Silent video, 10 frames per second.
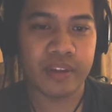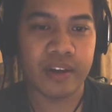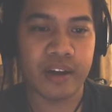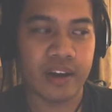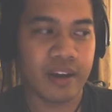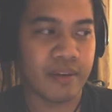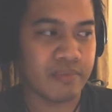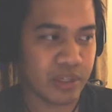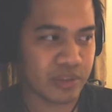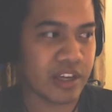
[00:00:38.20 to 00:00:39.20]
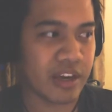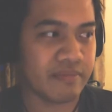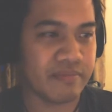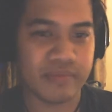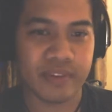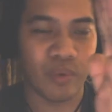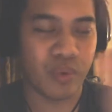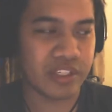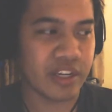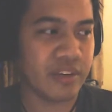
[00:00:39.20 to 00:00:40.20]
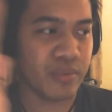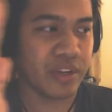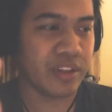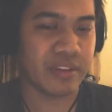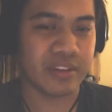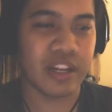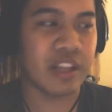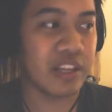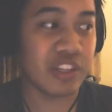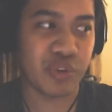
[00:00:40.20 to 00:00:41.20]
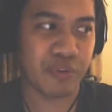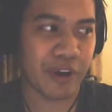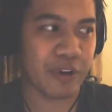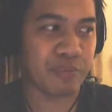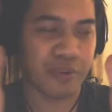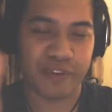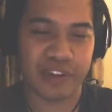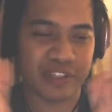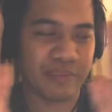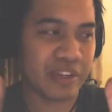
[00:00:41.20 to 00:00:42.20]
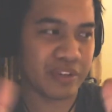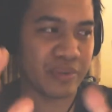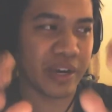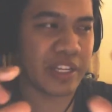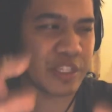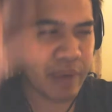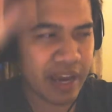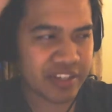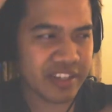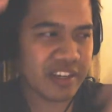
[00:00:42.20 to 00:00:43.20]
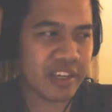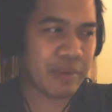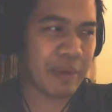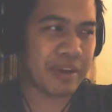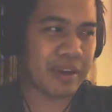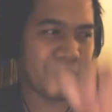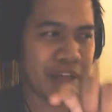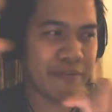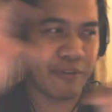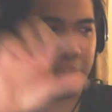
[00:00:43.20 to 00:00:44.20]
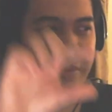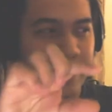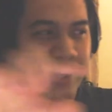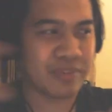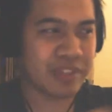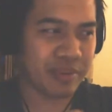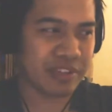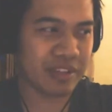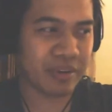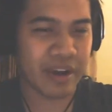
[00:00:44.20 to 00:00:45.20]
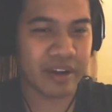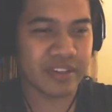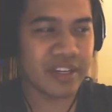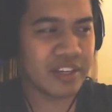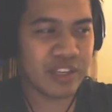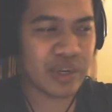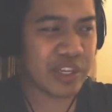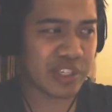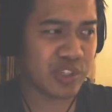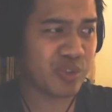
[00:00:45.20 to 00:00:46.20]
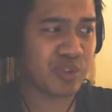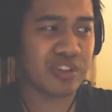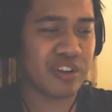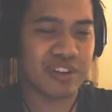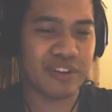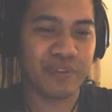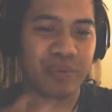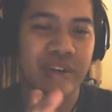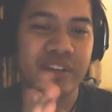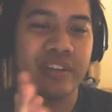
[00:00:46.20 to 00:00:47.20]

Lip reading: side on one side, one on the other side. In Street Fighter, it's perfectly symmetrical, right? In Smash, you might be on a platform or like if someone's on the ground. You guys can neutral start it if you want,